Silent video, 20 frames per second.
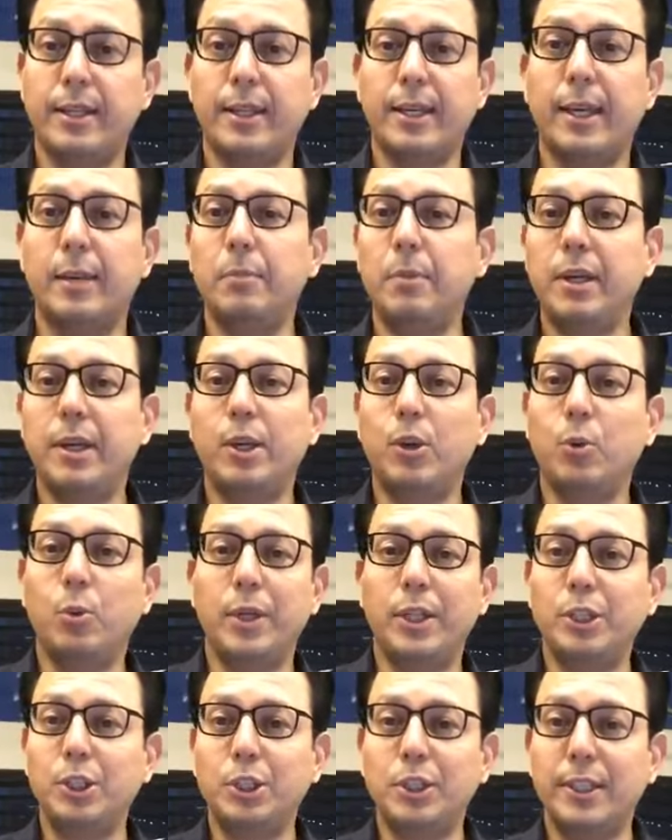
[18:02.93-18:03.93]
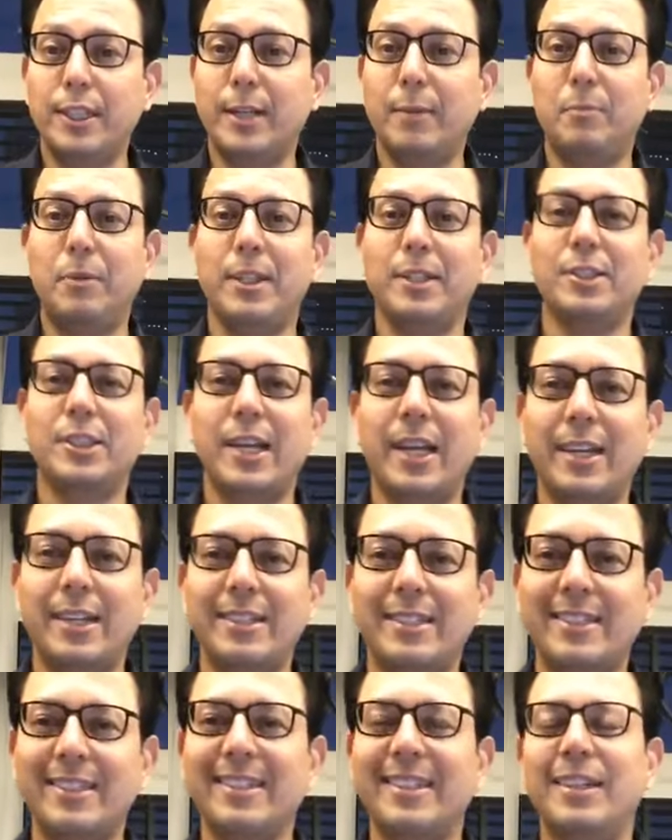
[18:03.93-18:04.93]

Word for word: thing can be innovation can be a challenge.